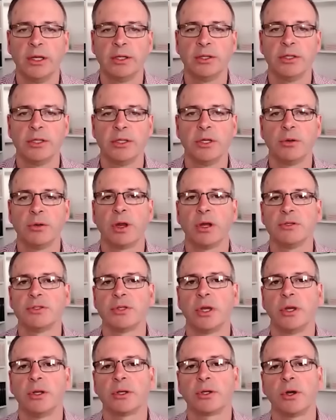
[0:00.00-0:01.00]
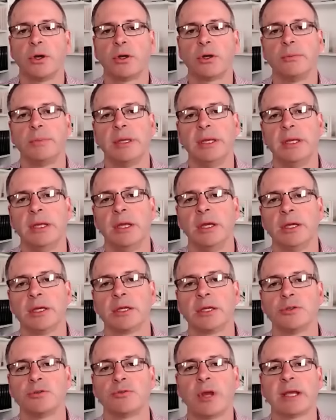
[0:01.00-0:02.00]
The Eurozone economy
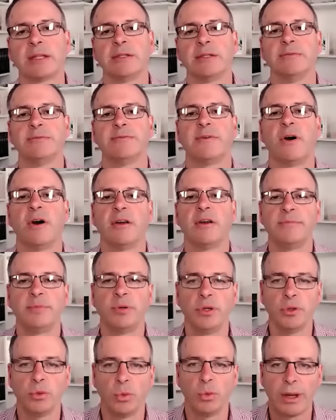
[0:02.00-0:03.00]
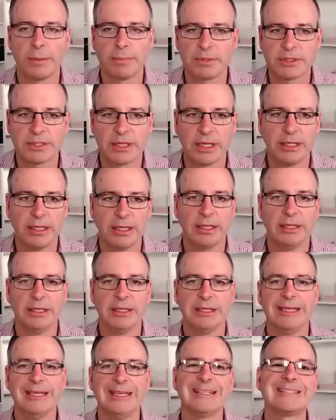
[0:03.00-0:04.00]
contracted 5.1% in the
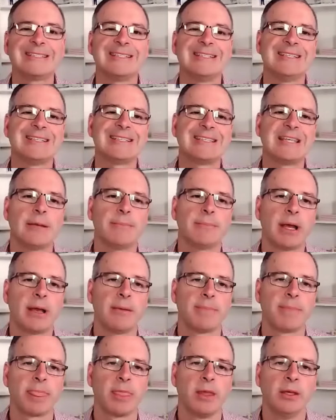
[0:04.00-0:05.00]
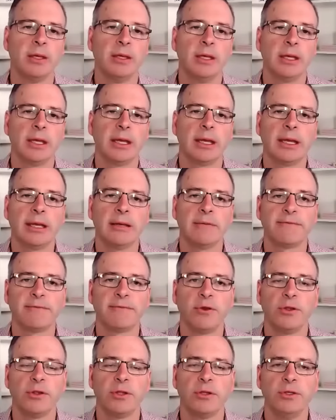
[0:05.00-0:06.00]
year to December.
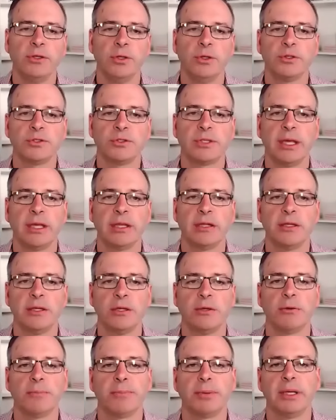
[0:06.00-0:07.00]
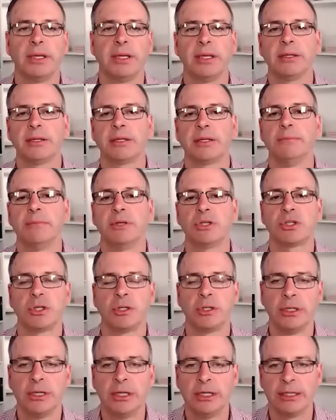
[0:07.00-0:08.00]
Further news there, the European
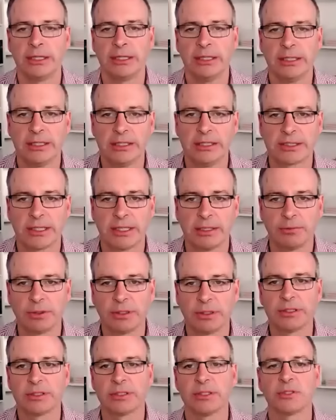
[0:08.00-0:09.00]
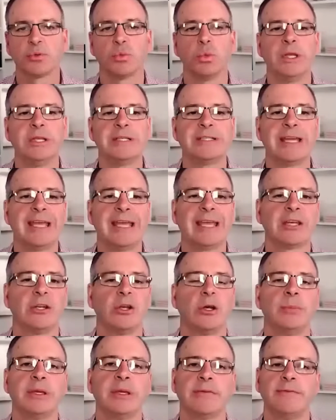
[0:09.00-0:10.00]
Commission, the EC, released its winter
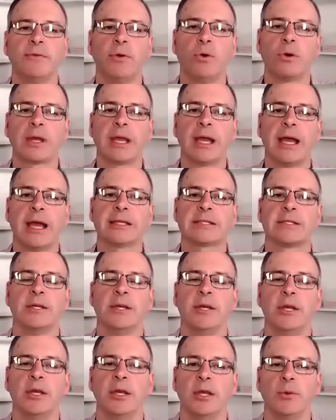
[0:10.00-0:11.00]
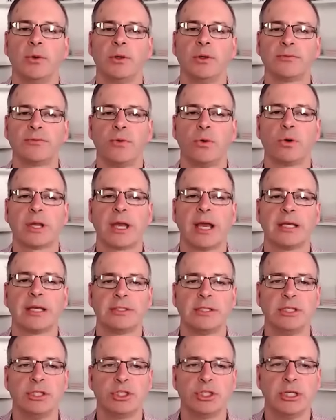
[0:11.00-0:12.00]
economic forecast, where it's
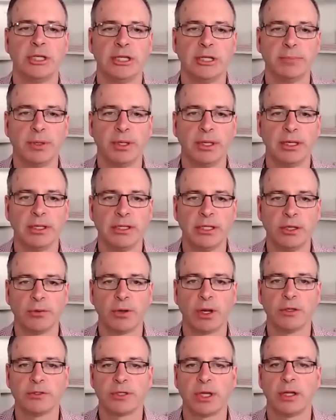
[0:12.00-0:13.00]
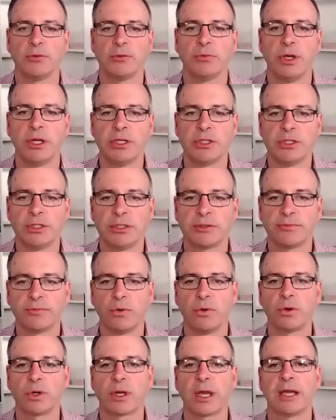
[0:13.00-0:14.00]
forecasting GDP in the Eurozone region is
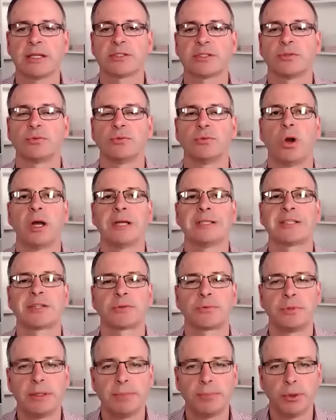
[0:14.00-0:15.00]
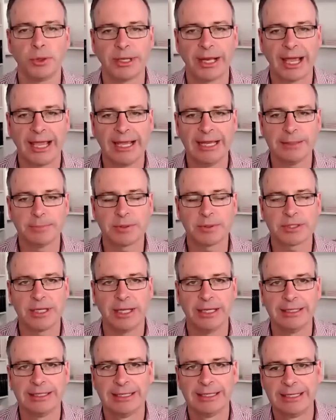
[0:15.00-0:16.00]
forecast to rise
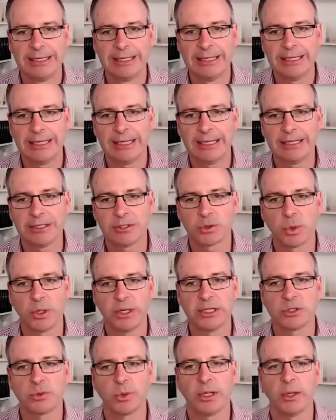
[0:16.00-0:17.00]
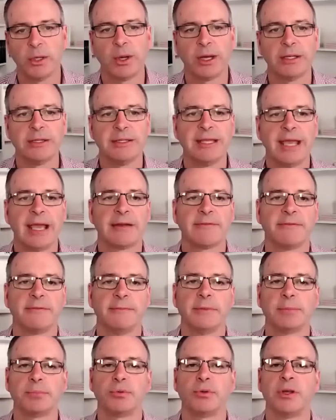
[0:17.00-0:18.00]
3.8% in 2021, down
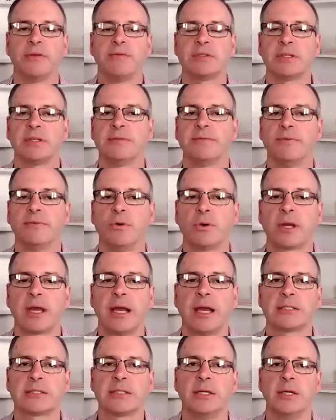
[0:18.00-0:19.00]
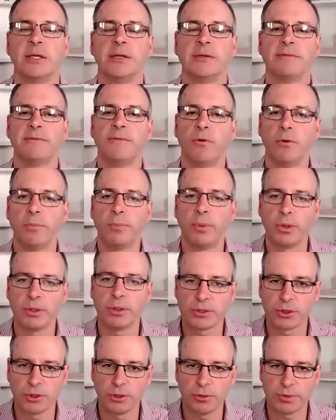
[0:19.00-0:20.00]
from the previously forecast
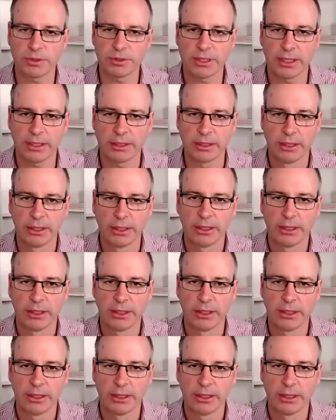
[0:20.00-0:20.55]
4.2%.